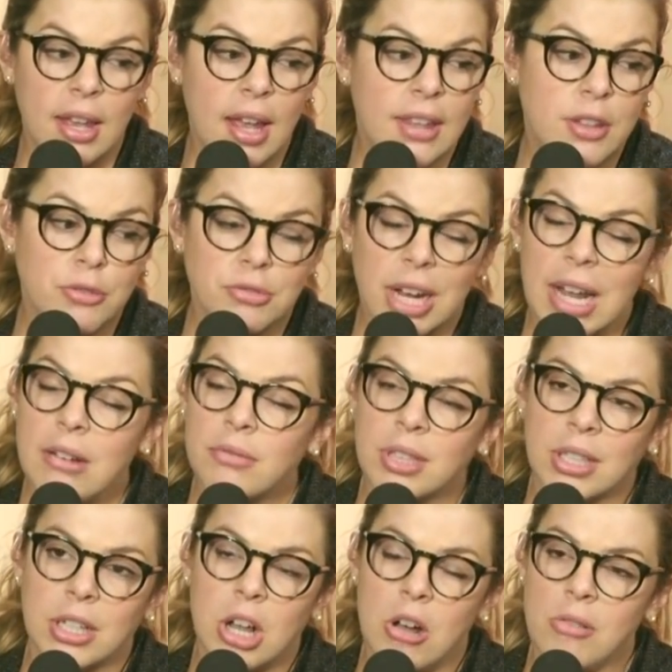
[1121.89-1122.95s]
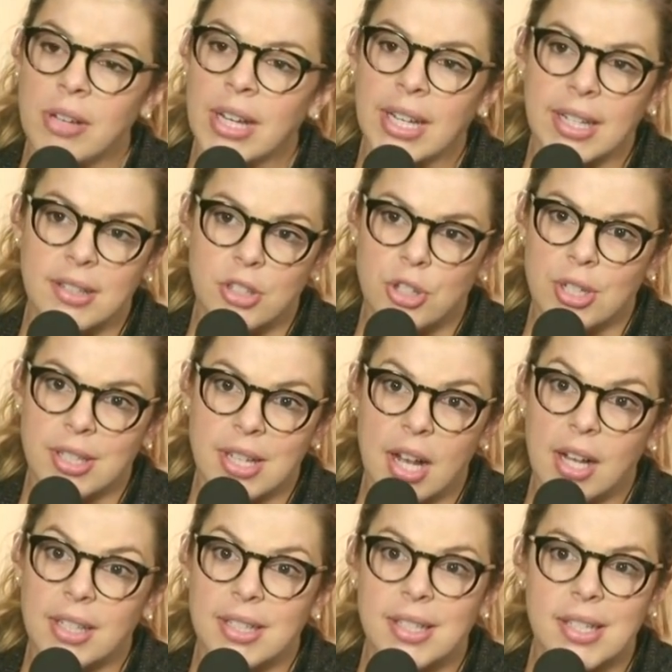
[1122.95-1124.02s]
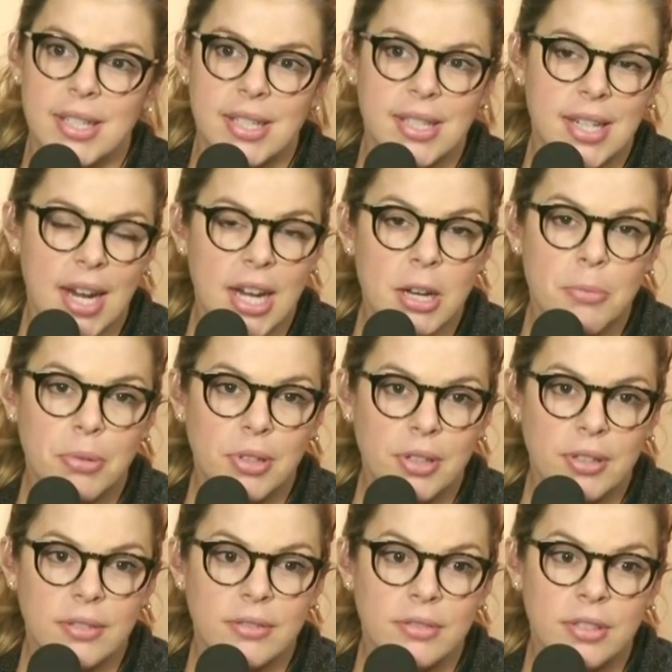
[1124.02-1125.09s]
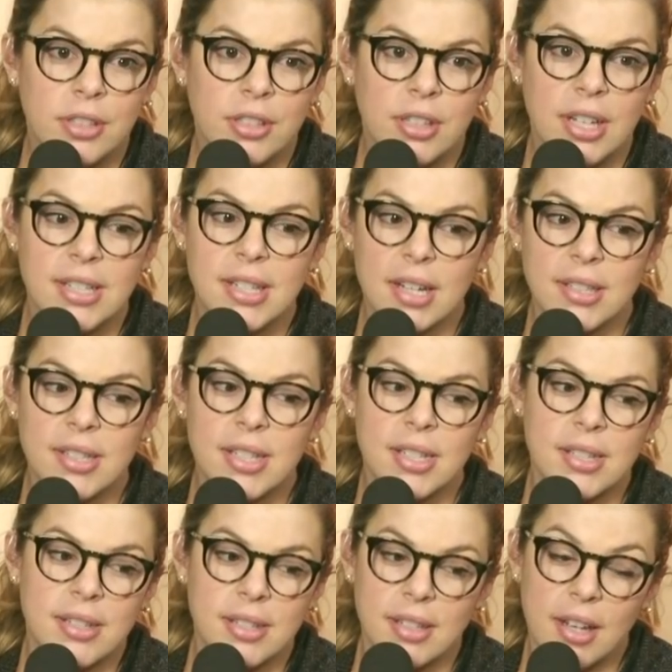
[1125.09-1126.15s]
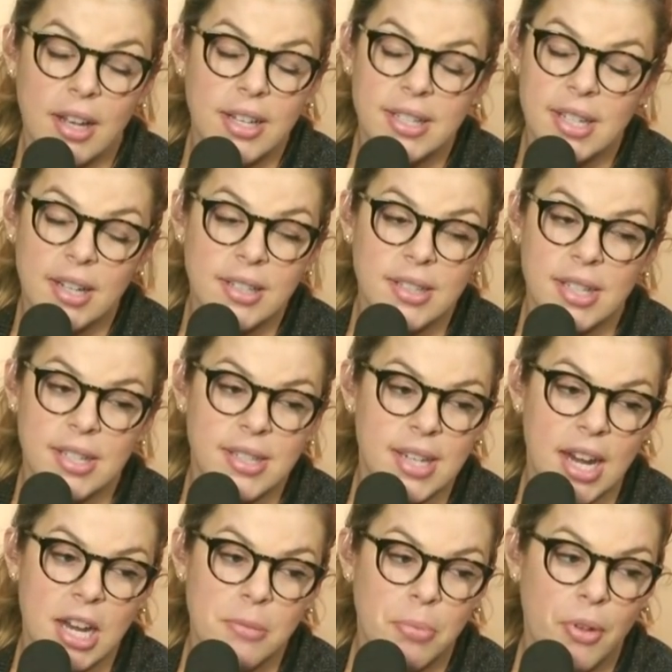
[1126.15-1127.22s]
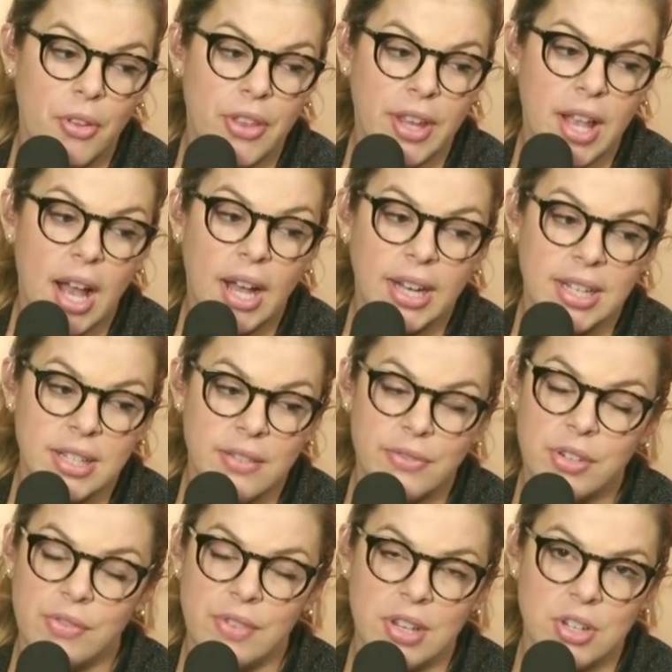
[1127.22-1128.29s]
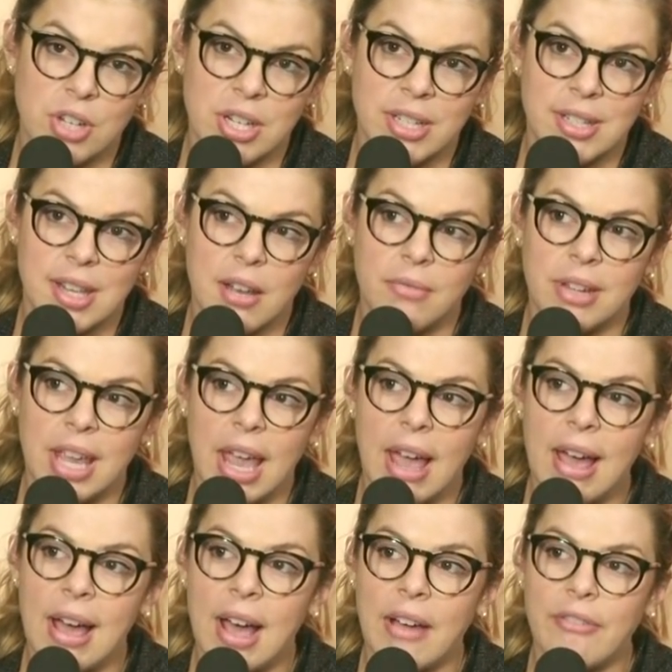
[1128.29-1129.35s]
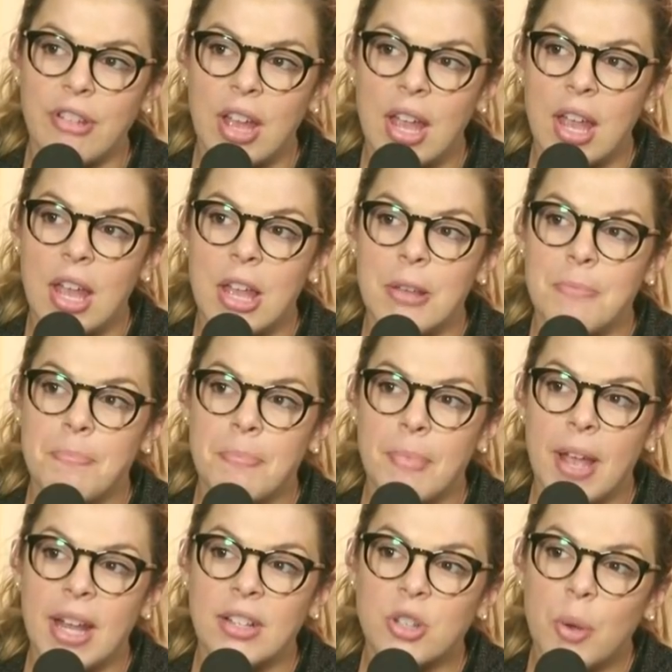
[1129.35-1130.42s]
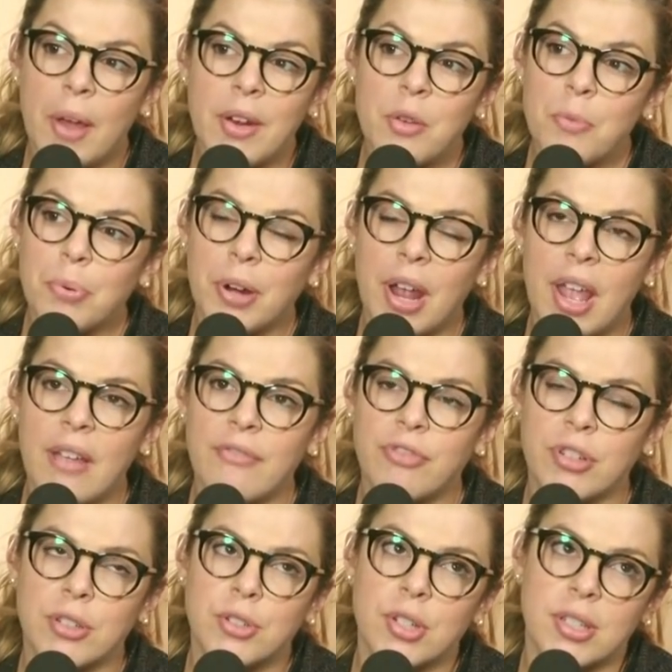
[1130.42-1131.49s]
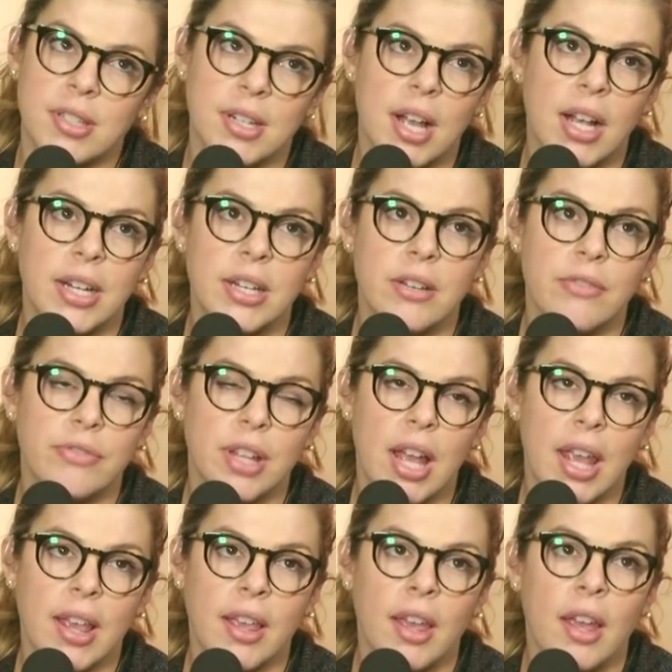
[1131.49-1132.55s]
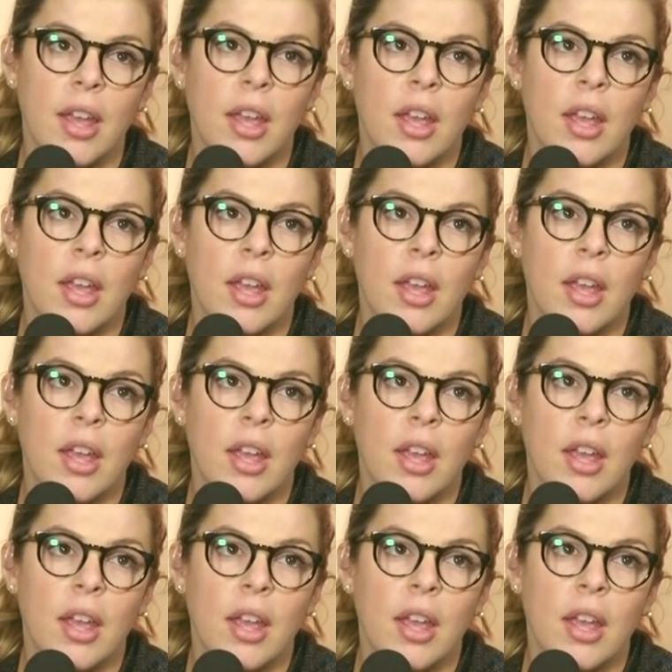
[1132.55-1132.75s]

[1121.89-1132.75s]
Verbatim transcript: at the rate we're going, it's just unsustainable. It's unsustainable, the kinds of divisions that we have. And so I don't pray for just kind of like